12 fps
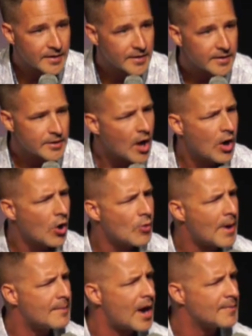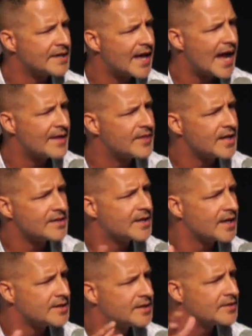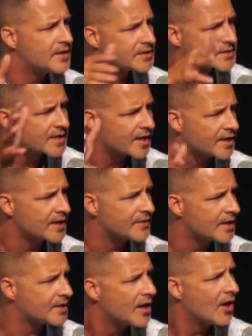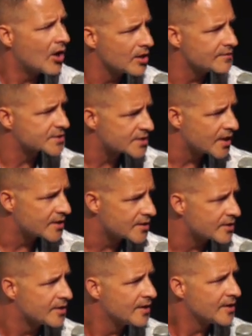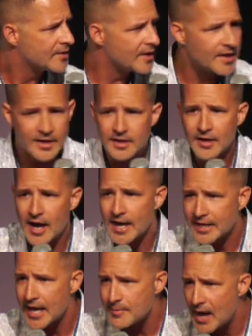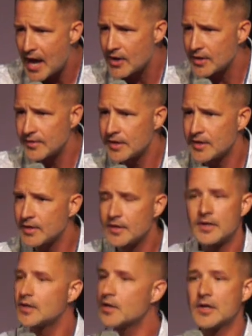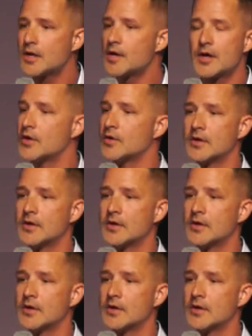no, my mom and dad, they, they did this thing, and then all of a sudden, then I came out, and then it, no, no, no, no.